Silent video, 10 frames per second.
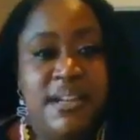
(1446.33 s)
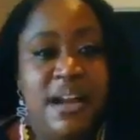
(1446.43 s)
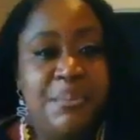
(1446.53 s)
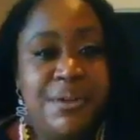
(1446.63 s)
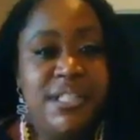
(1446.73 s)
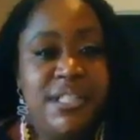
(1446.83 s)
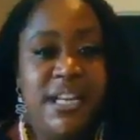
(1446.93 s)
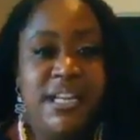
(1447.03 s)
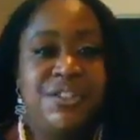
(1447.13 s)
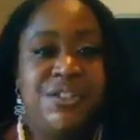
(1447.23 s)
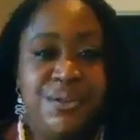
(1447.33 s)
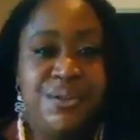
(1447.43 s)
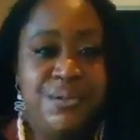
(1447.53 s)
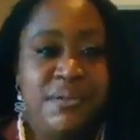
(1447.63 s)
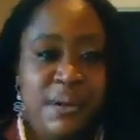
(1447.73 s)
I appreciate
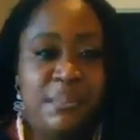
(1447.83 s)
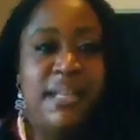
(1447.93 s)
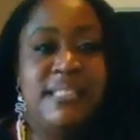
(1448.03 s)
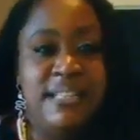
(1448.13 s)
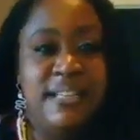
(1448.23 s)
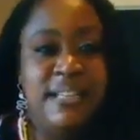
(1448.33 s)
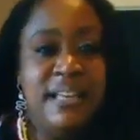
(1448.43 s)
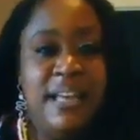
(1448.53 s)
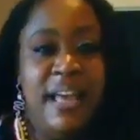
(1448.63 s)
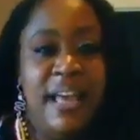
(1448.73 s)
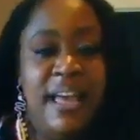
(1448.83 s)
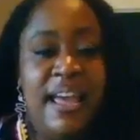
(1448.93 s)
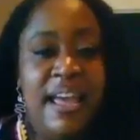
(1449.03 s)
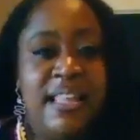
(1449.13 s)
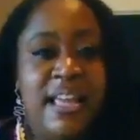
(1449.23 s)
you, your blessing.
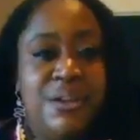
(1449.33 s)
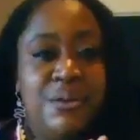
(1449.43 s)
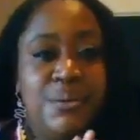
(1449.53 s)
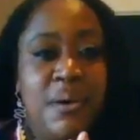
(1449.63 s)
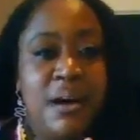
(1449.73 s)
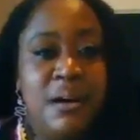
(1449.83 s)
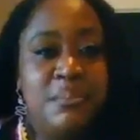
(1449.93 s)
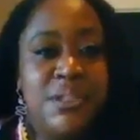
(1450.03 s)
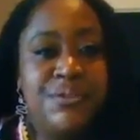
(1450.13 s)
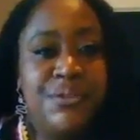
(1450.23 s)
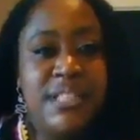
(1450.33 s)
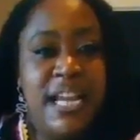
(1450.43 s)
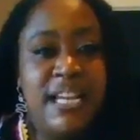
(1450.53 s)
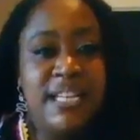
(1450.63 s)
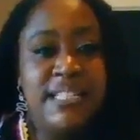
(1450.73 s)
And thank you just for
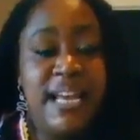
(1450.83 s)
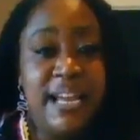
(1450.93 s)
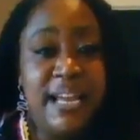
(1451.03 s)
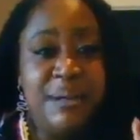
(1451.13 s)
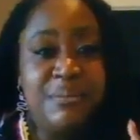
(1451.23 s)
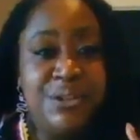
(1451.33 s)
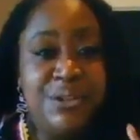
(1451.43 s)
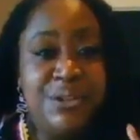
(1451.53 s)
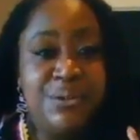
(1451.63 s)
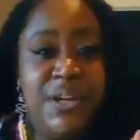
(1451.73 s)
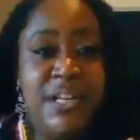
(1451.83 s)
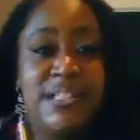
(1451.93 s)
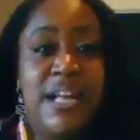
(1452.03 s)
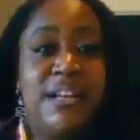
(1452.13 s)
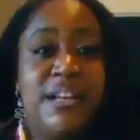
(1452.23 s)
taking the time to join
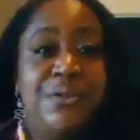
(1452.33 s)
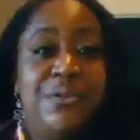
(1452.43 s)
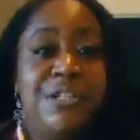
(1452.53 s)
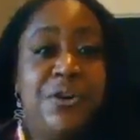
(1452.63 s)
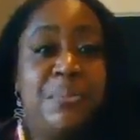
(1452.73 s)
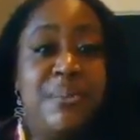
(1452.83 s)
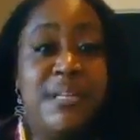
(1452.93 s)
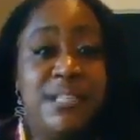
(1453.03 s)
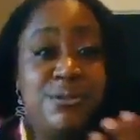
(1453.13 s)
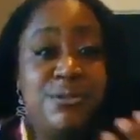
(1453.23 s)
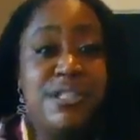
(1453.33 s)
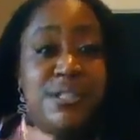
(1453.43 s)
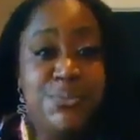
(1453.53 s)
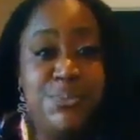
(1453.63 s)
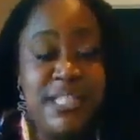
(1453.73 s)
us. I know that you're busy. You just
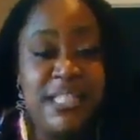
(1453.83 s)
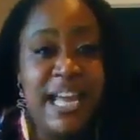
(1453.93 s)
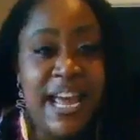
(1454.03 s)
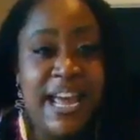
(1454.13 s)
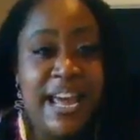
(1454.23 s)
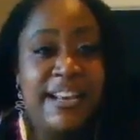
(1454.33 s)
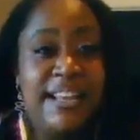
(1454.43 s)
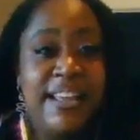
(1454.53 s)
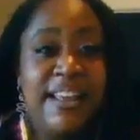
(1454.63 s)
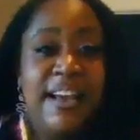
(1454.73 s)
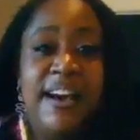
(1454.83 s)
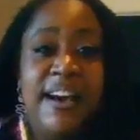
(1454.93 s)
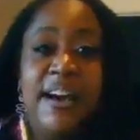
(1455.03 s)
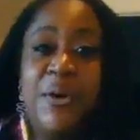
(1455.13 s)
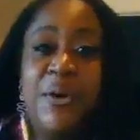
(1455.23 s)
recently had
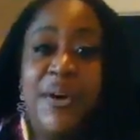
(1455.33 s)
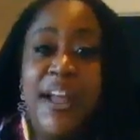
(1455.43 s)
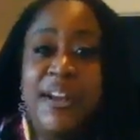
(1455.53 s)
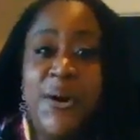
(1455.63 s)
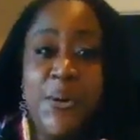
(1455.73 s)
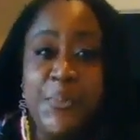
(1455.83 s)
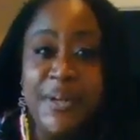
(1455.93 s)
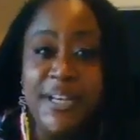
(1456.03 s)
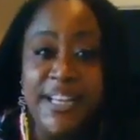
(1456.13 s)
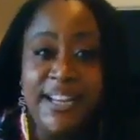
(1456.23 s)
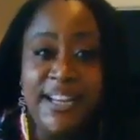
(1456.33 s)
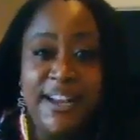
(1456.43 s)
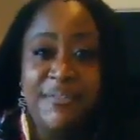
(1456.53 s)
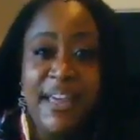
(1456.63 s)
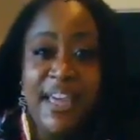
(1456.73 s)
a grand opening
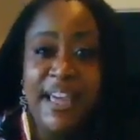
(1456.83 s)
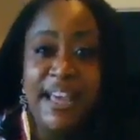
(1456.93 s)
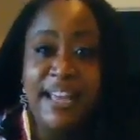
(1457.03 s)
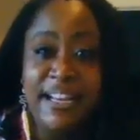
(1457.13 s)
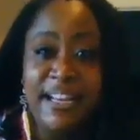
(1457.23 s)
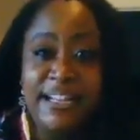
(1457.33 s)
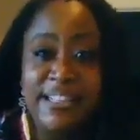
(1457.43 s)
of Hey Honey.